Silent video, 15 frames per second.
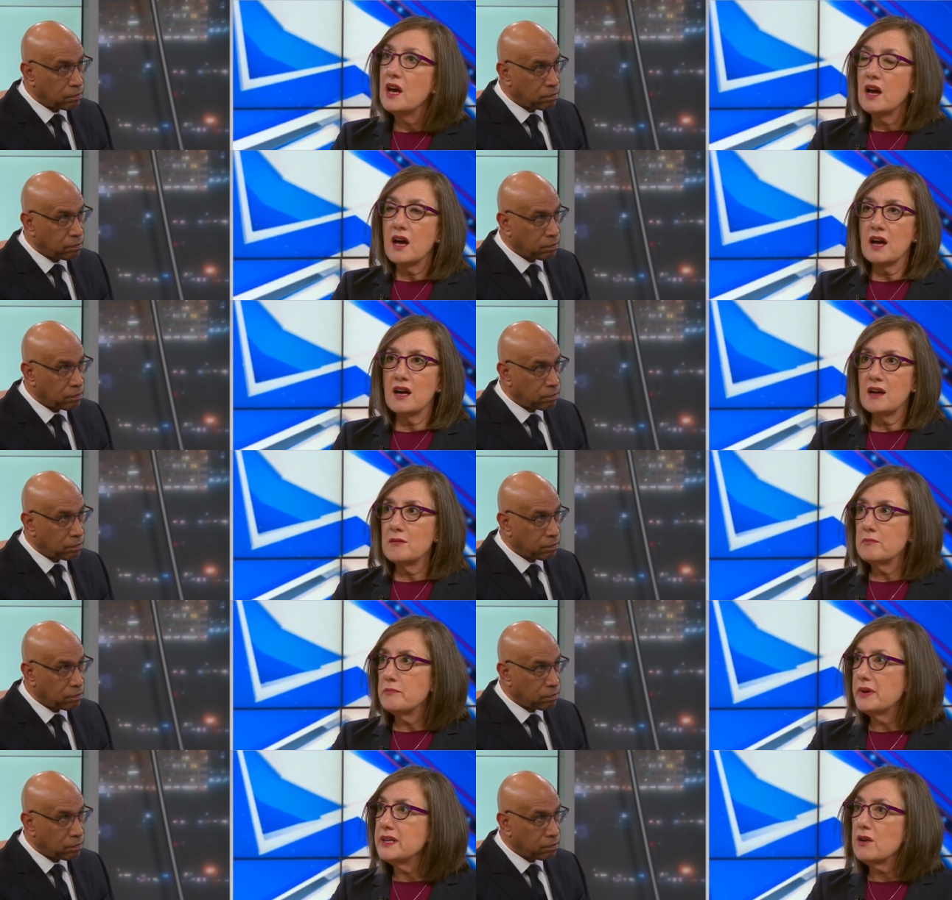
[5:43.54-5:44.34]
Speaker 1: Um,
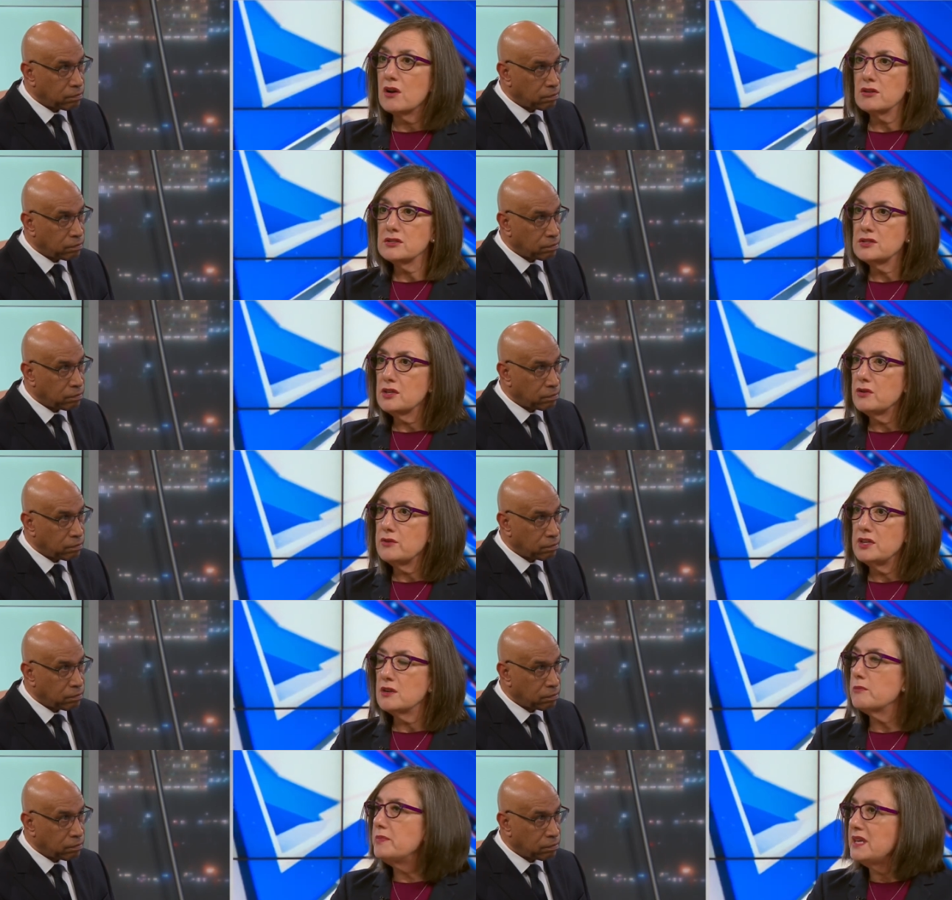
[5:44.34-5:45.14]
but also, you
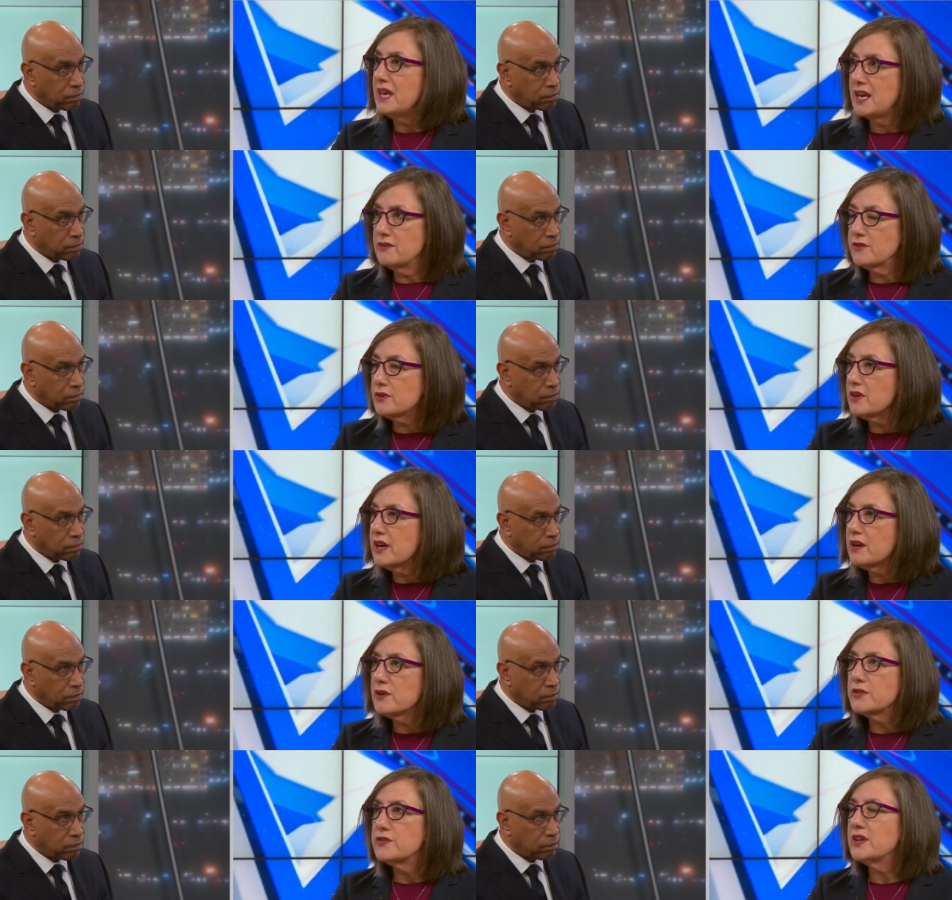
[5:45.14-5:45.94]
know, behavioral
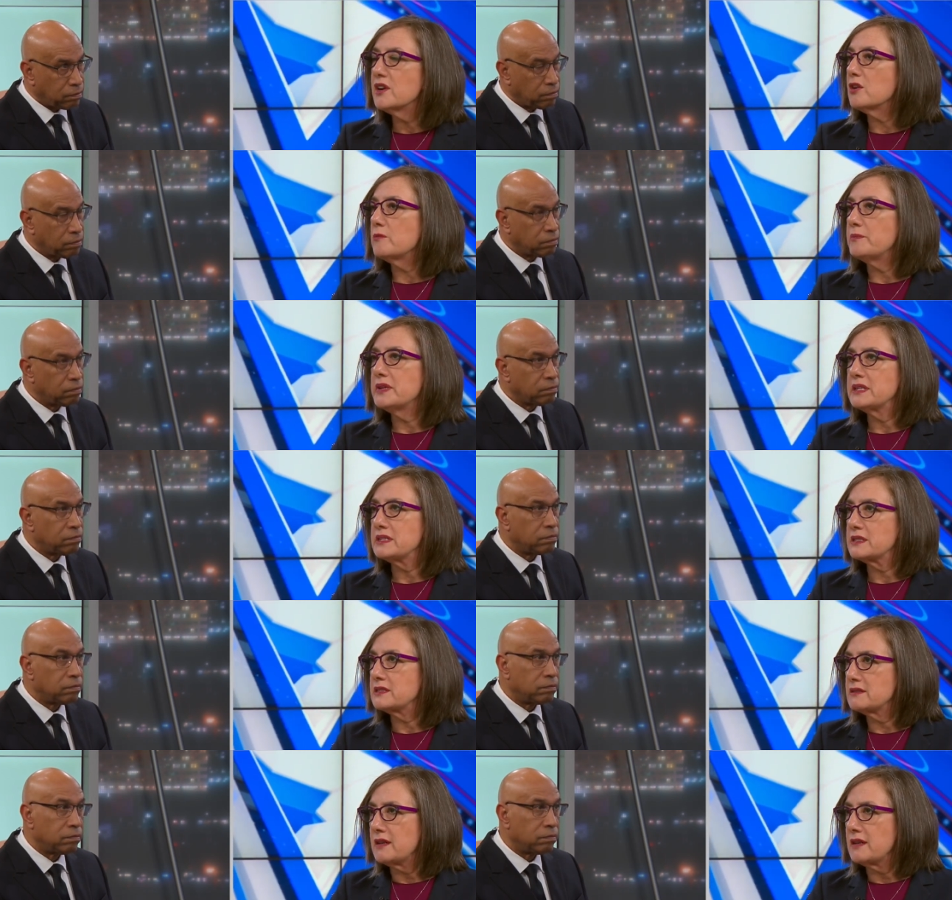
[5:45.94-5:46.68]
health therapists.